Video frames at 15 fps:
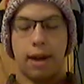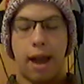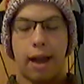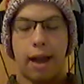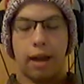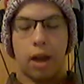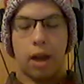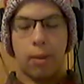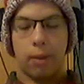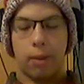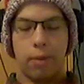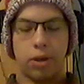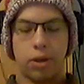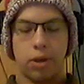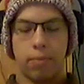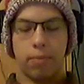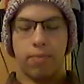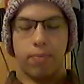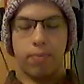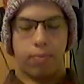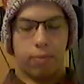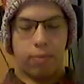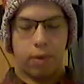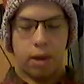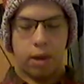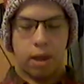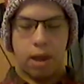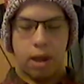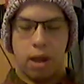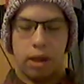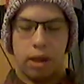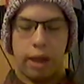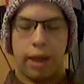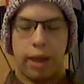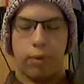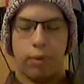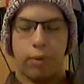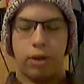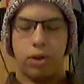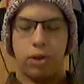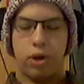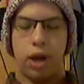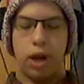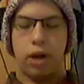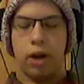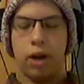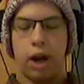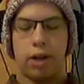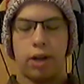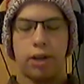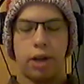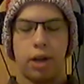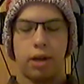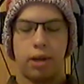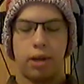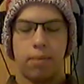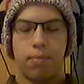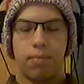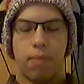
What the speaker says: academic mission. Language and content.